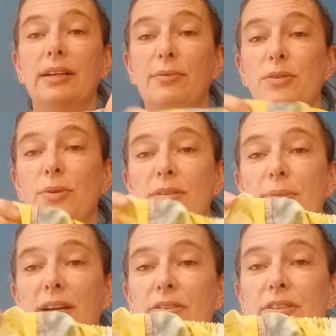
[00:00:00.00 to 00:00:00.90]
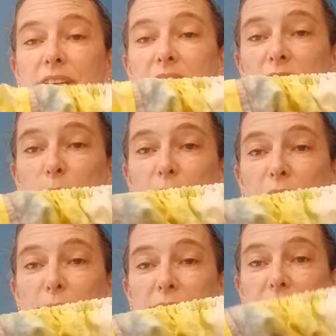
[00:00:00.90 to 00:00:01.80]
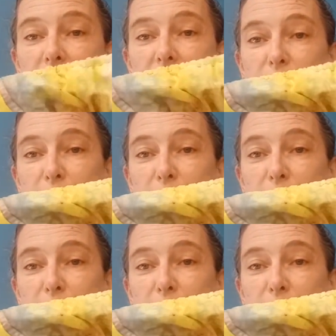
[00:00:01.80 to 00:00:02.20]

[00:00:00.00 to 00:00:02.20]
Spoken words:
it was one of my early experiments in